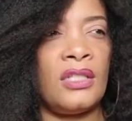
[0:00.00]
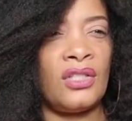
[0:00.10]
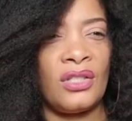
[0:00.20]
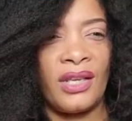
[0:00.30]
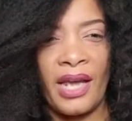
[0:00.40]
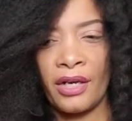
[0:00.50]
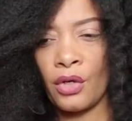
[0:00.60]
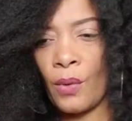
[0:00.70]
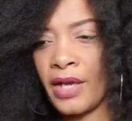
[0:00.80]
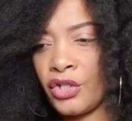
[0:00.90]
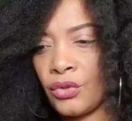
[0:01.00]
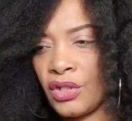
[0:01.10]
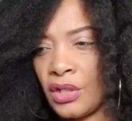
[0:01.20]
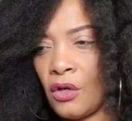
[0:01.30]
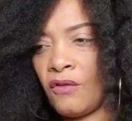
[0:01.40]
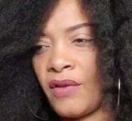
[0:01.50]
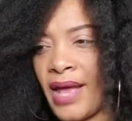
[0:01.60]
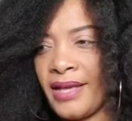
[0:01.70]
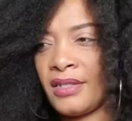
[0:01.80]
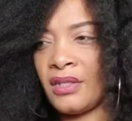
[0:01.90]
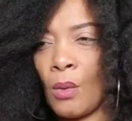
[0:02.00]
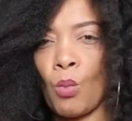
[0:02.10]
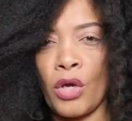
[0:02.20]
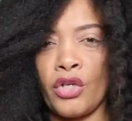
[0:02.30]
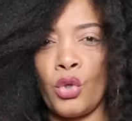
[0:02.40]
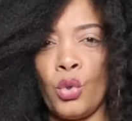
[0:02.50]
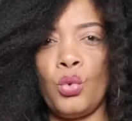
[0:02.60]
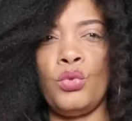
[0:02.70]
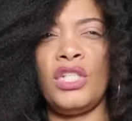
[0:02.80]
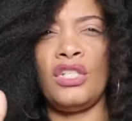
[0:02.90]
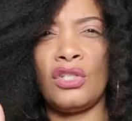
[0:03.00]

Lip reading: cease to categorize yourself as someone